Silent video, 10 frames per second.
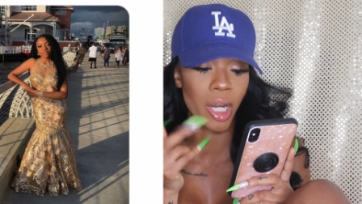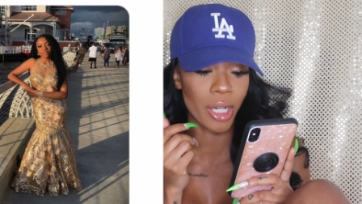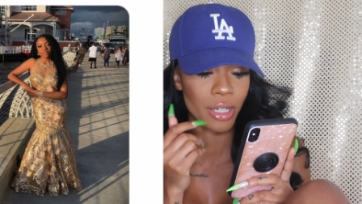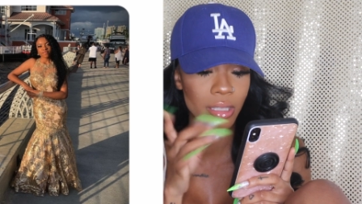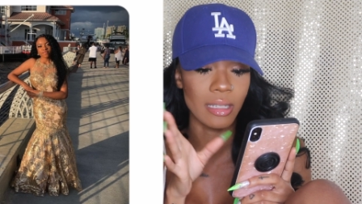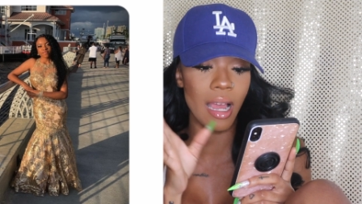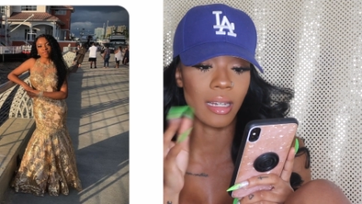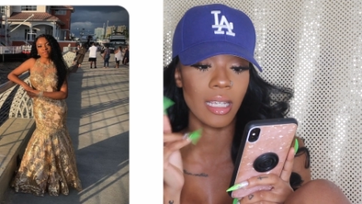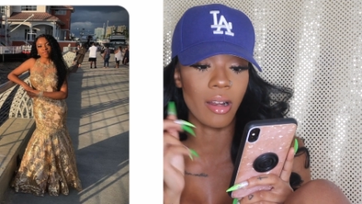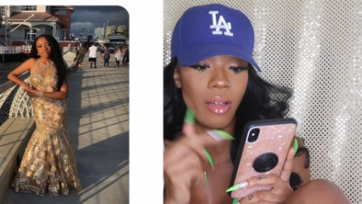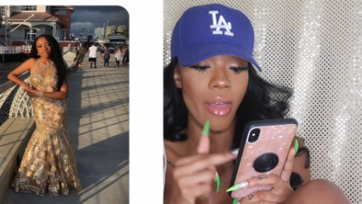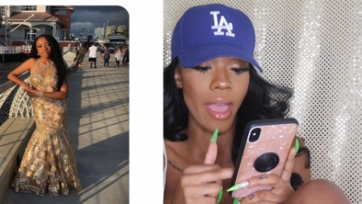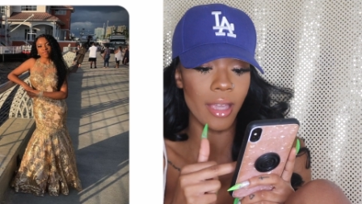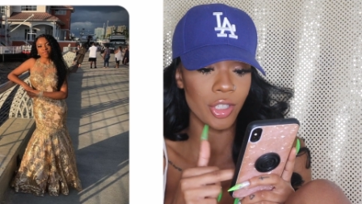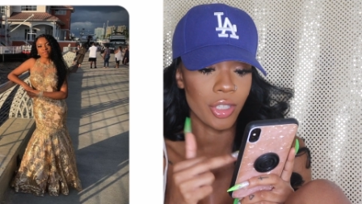purse, not need all that
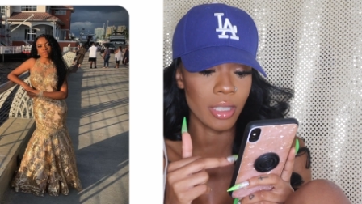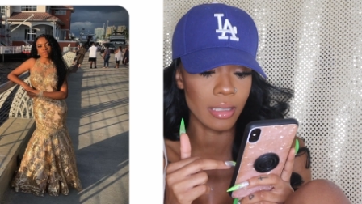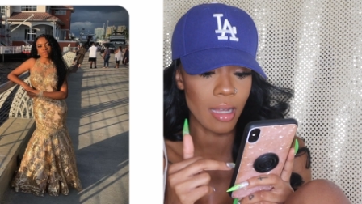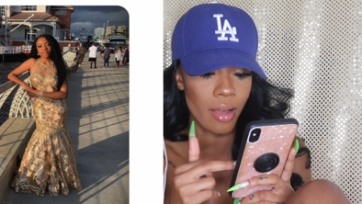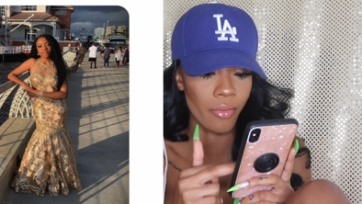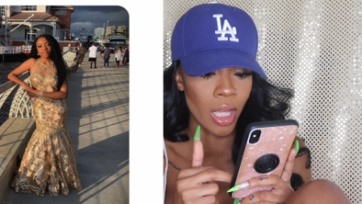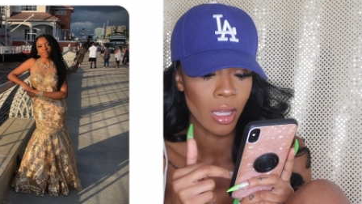extra stuff.